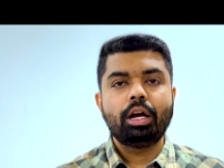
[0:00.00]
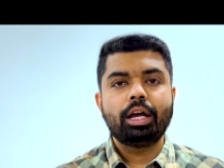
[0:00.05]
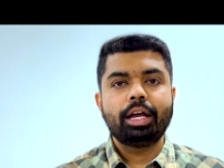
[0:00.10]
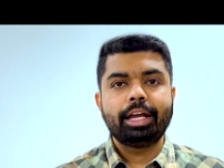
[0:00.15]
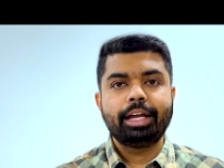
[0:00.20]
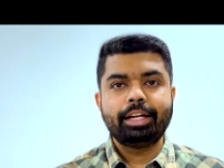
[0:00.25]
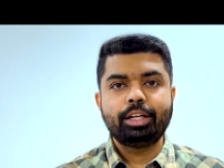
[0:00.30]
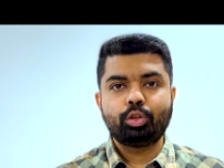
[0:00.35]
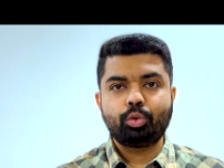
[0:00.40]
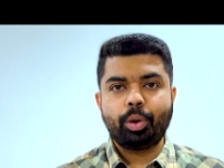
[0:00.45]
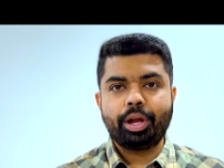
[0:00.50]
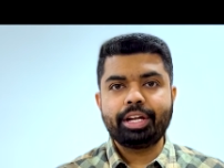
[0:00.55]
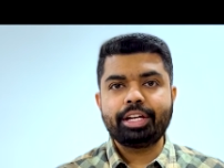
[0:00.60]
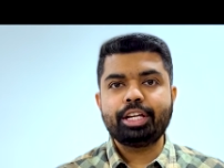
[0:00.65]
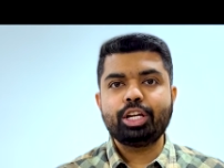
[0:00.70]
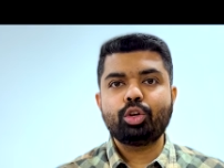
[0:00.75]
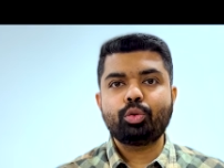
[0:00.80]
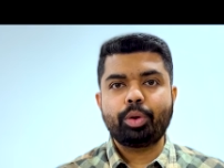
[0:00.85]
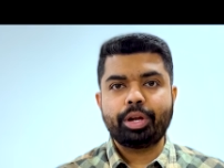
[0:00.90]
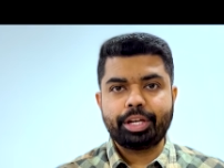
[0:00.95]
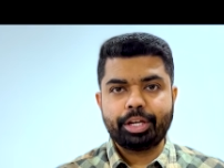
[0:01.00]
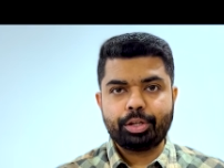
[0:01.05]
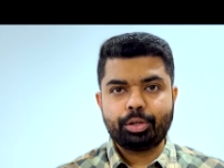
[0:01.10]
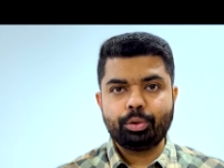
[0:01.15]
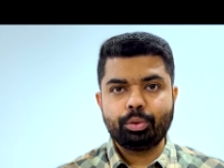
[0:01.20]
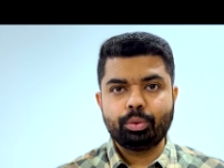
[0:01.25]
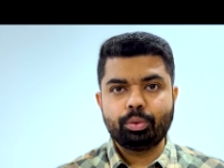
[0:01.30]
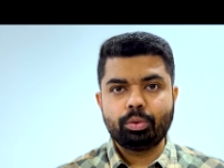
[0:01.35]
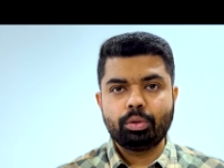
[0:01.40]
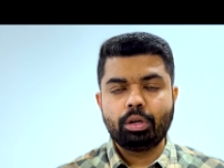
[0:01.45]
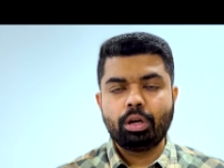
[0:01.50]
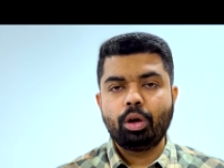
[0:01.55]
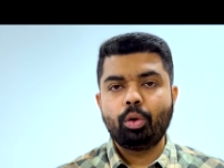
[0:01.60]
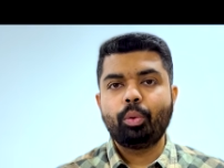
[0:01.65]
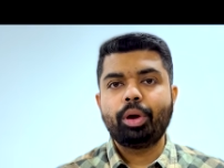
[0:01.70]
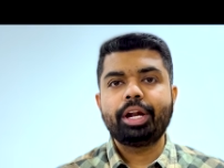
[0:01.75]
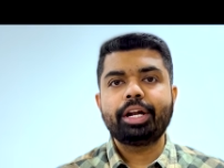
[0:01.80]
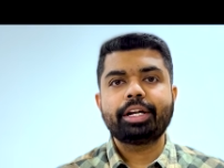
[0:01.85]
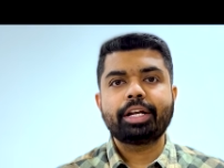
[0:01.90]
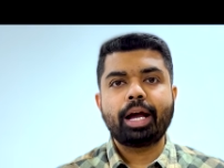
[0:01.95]
in 2022
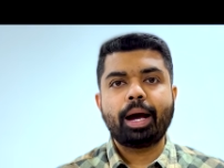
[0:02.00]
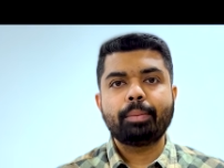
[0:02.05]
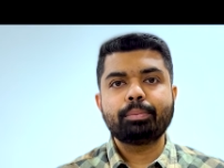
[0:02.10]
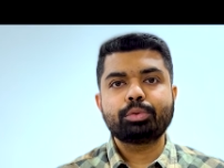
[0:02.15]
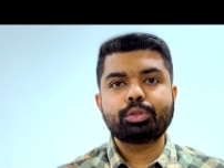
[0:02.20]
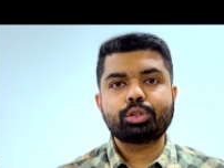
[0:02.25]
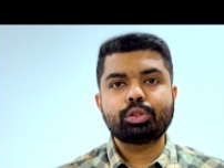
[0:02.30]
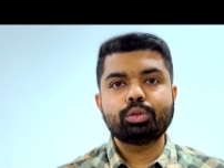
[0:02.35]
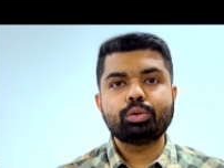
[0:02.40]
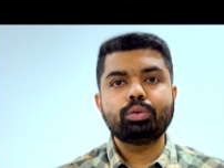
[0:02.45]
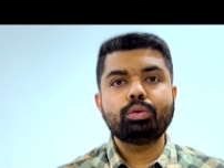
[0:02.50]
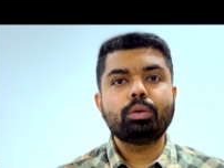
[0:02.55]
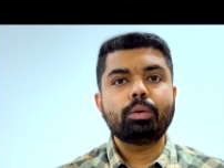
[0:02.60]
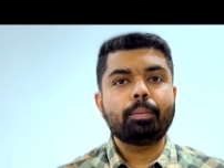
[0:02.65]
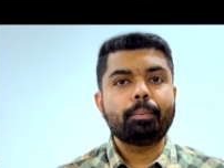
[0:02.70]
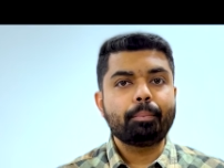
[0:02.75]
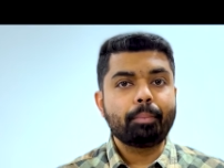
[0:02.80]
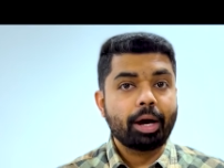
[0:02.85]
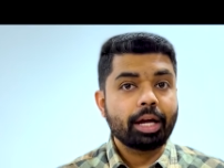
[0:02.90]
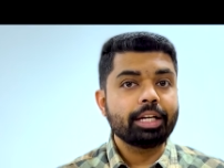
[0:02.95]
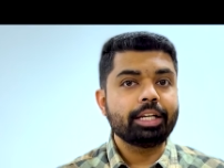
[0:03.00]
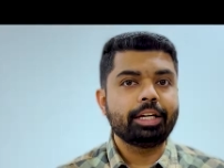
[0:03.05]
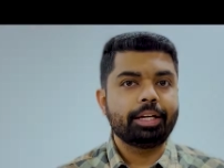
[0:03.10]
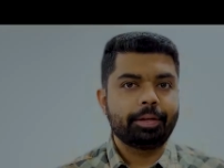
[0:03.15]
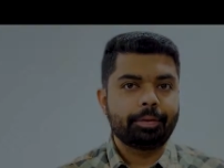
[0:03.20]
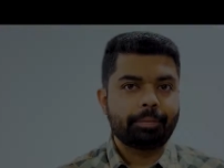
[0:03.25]
when it comes to money.